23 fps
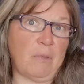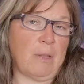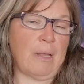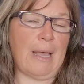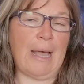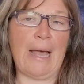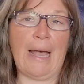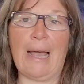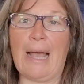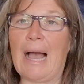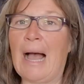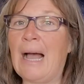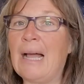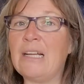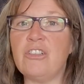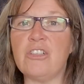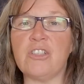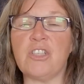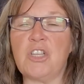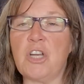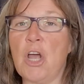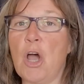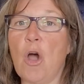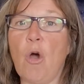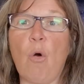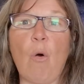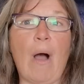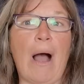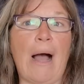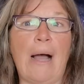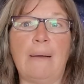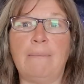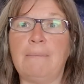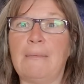Okay, I just know
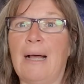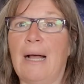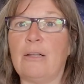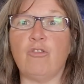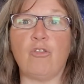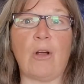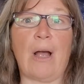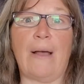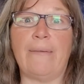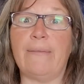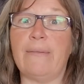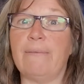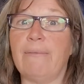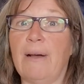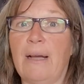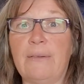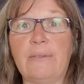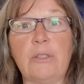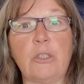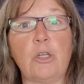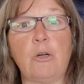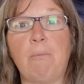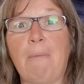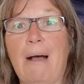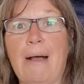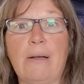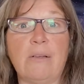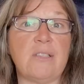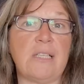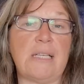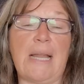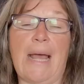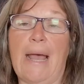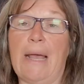I'm not driving 500
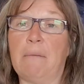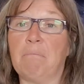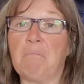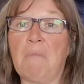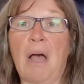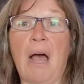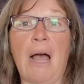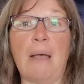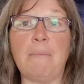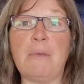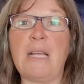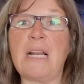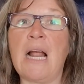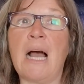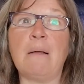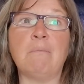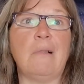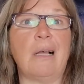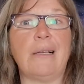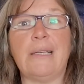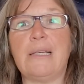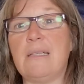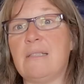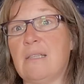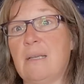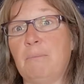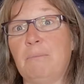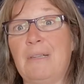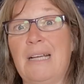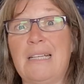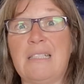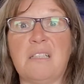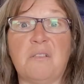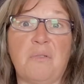miles a day. I mean, I'm lucky
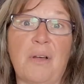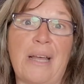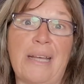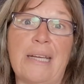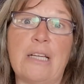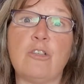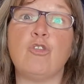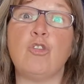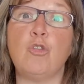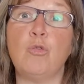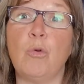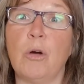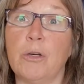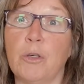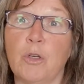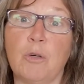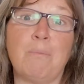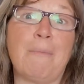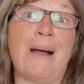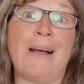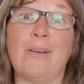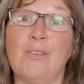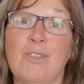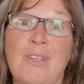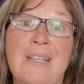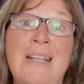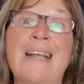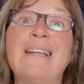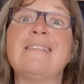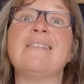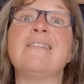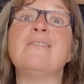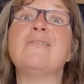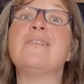some days if I get 200 miles, and
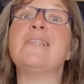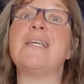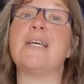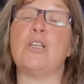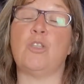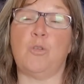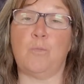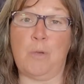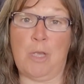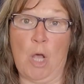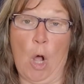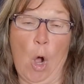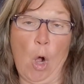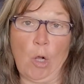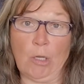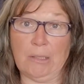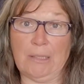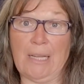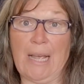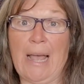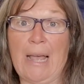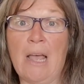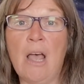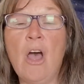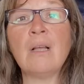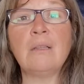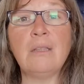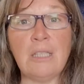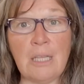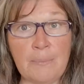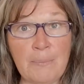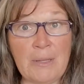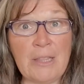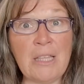that still takes me all day.
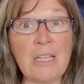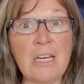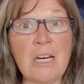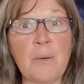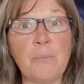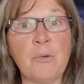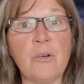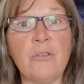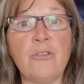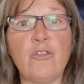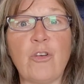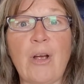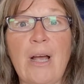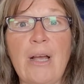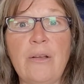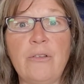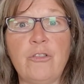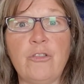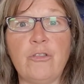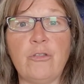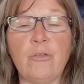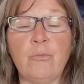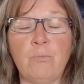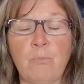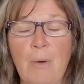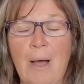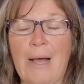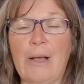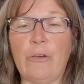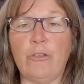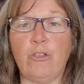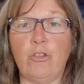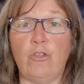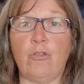Limit the number of
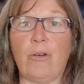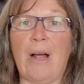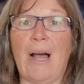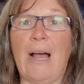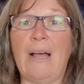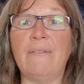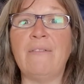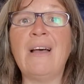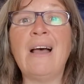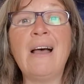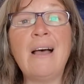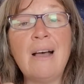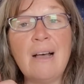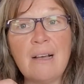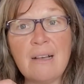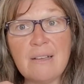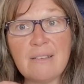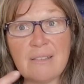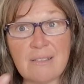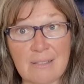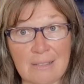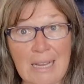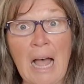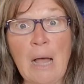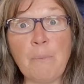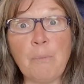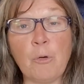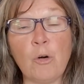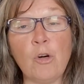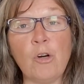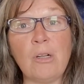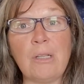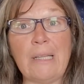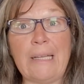miles you drive. Stop
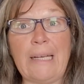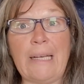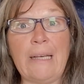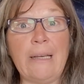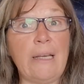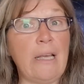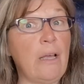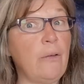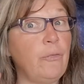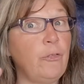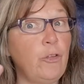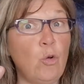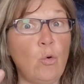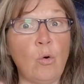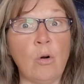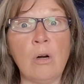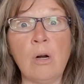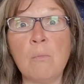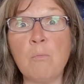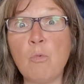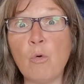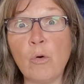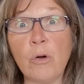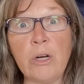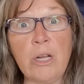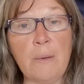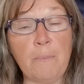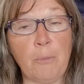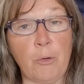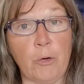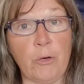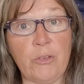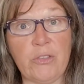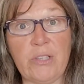early. If you're a morning
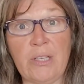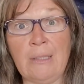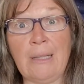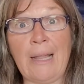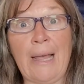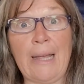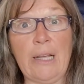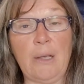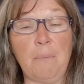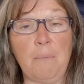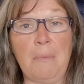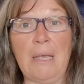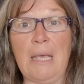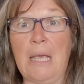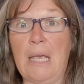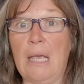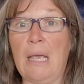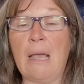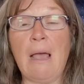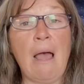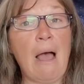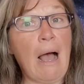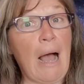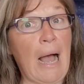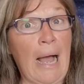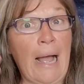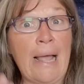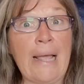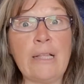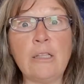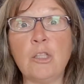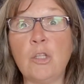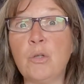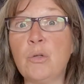person like me,
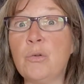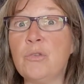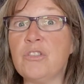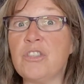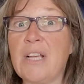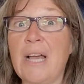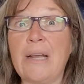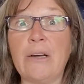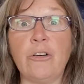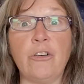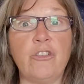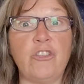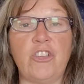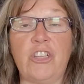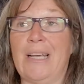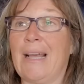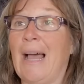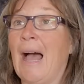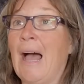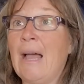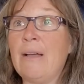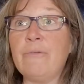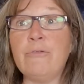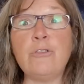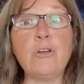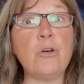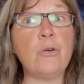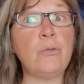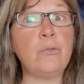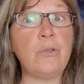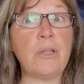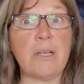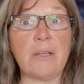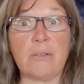I lose energy. I've
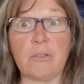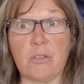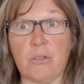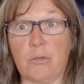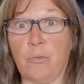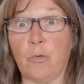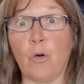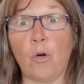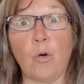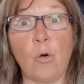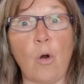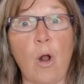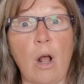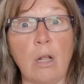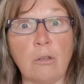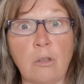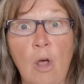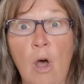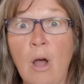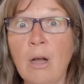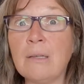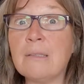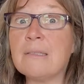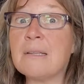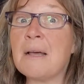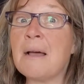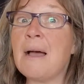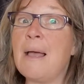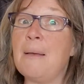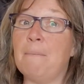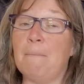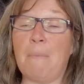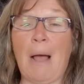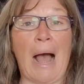known this for a long
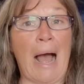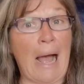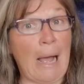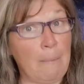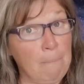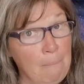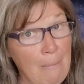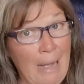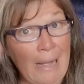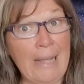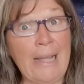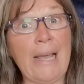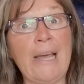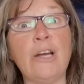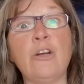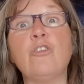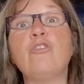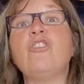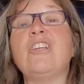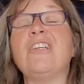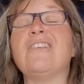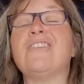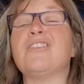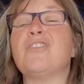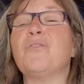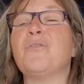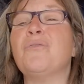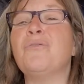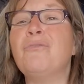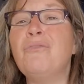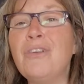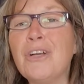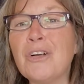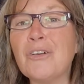time. My energy
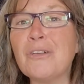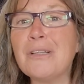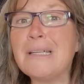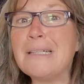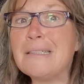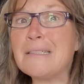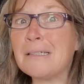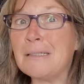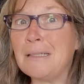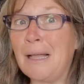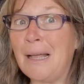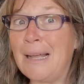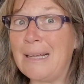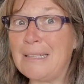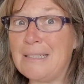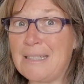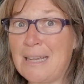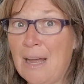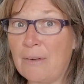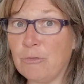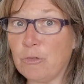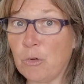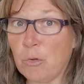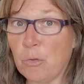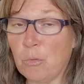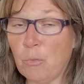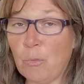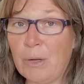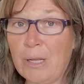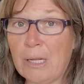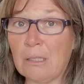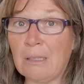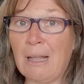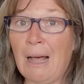severely declines after
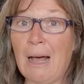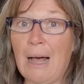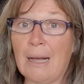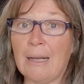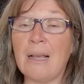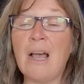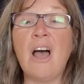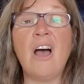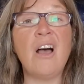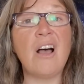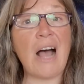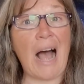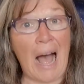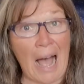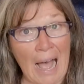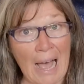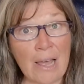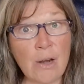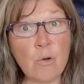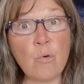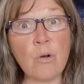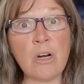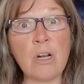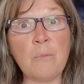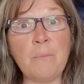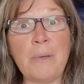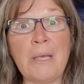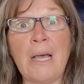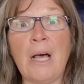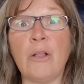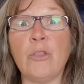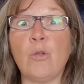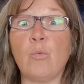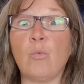3 o'clock. I don't want to
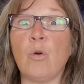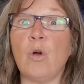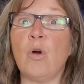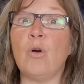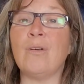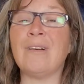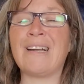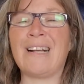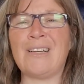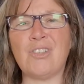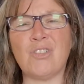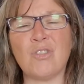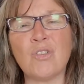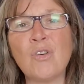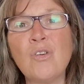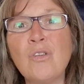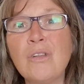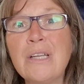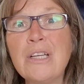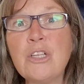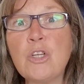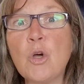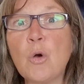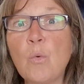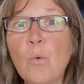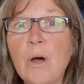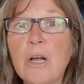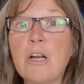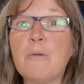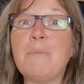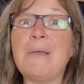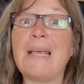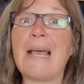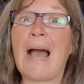be on the road, and I certainly don't
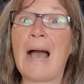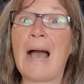want to be